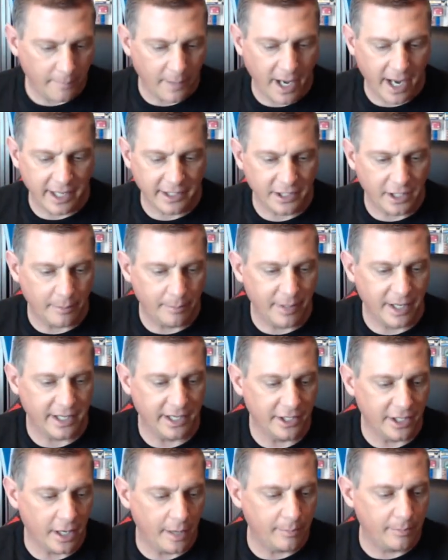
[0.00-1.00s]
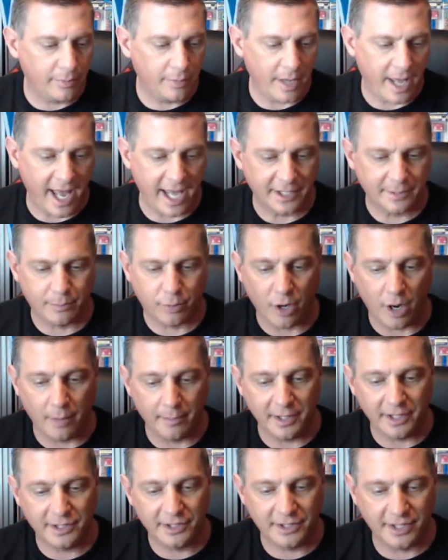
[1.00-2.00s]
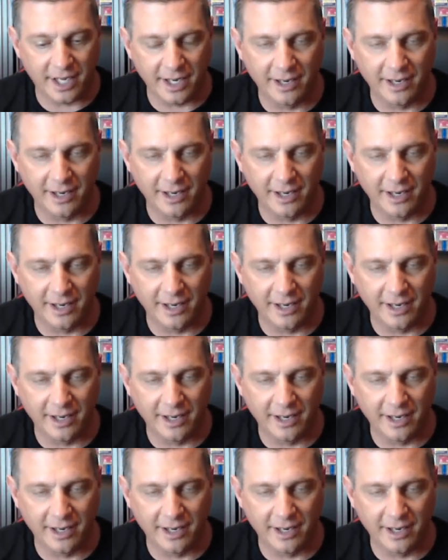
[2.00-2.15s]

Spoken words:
ended up picking up, as promised,